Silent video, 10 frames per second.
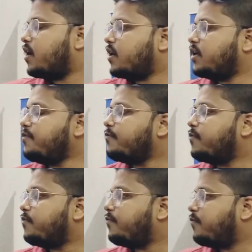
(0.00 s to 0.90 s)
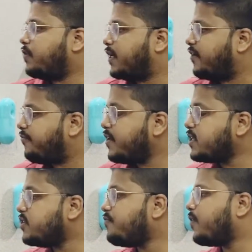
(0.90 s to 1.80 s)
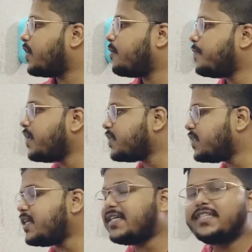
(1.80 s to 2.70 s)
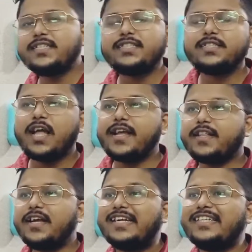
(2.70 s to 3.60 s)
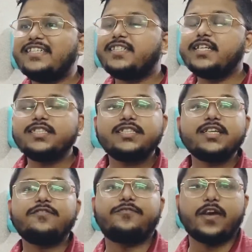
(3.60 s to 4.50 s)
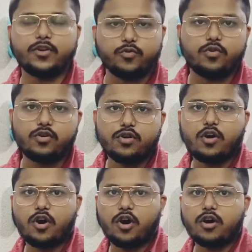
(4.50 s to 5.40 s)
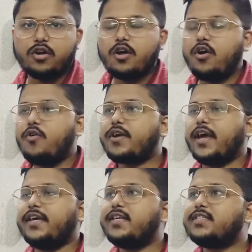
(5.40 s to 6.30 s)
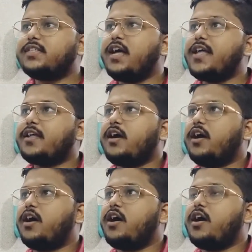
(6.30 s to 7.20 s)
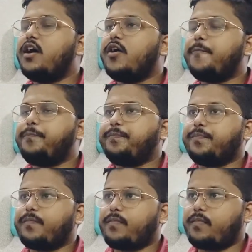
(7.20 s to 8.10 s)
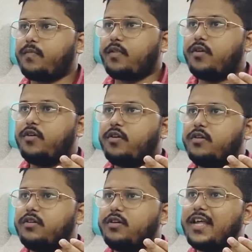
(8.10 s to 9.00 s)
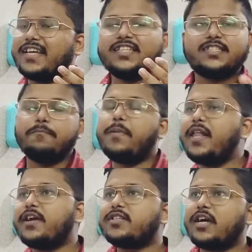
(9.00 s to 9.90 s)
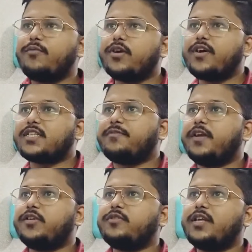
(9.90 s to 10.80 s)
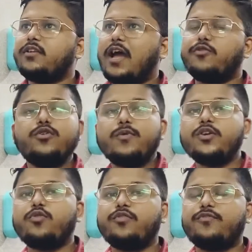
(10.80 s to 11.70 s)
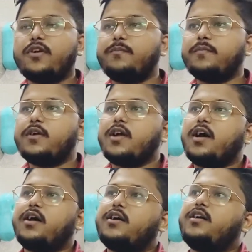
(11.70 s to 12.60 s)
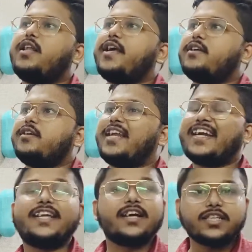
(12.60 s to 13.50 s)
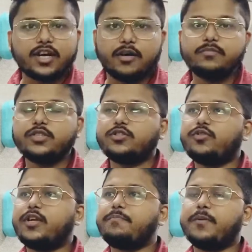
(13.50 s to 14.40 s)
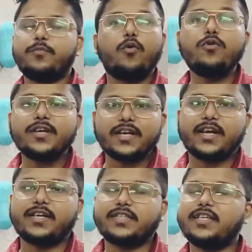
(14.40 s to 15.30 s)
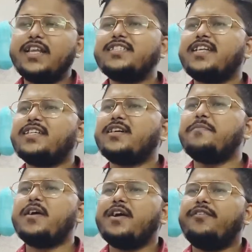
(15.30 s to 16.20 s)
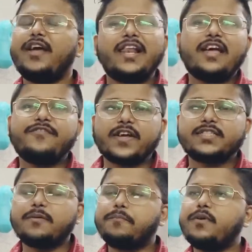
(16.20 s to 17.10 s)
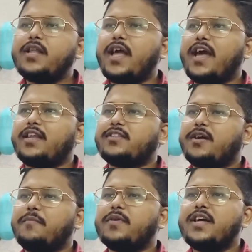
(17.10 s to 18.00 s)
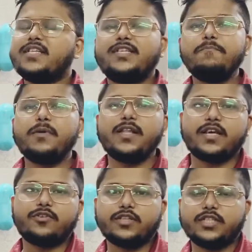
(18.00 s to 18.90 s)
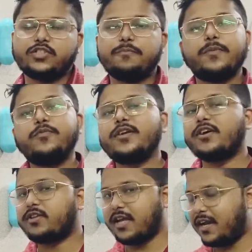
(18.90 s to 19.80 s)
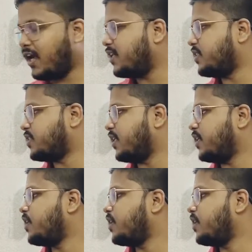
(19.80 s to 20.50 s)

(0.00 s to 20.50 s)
The definition of fundamental is that it is like the intrinsic value. Okay, it's like in a simple language I want to explain you that I don't want to go from like technical terms so that people won't get understand. Let's take some real life example and some simple languages so people can understand.